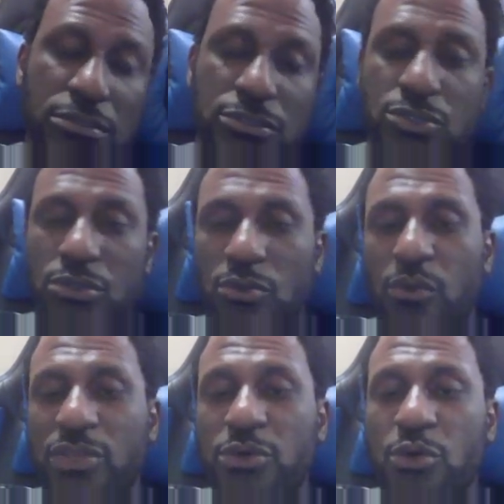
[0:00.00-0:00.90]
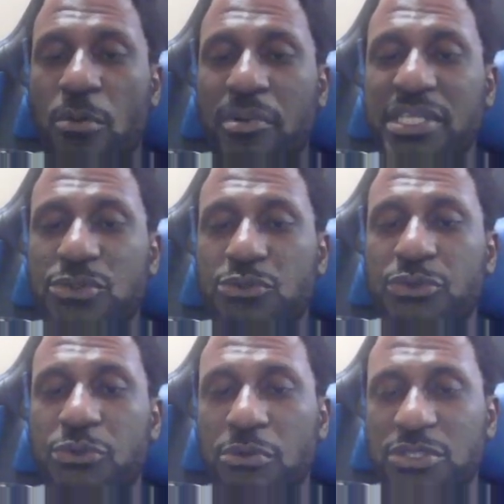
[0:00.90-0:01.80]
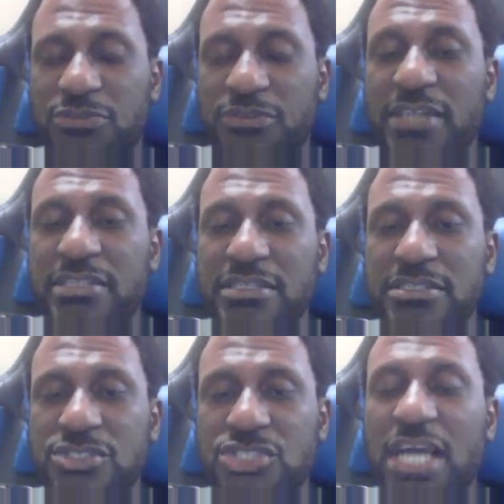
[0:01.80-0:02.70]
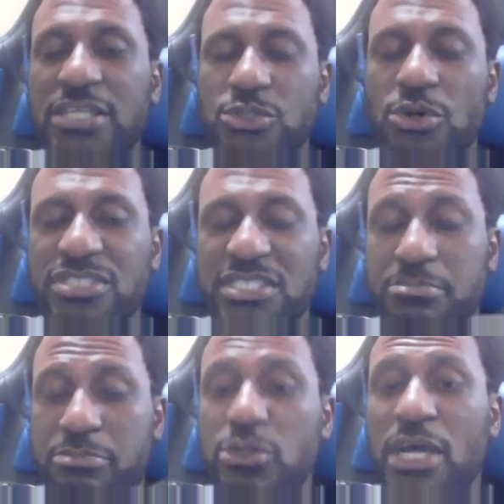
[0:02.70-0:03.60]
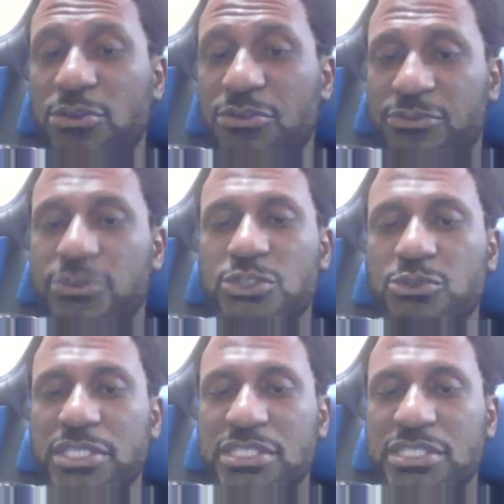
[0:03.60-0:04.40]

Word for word: So when the company Twitter was founded, Jack Dorsey put out the first tweet.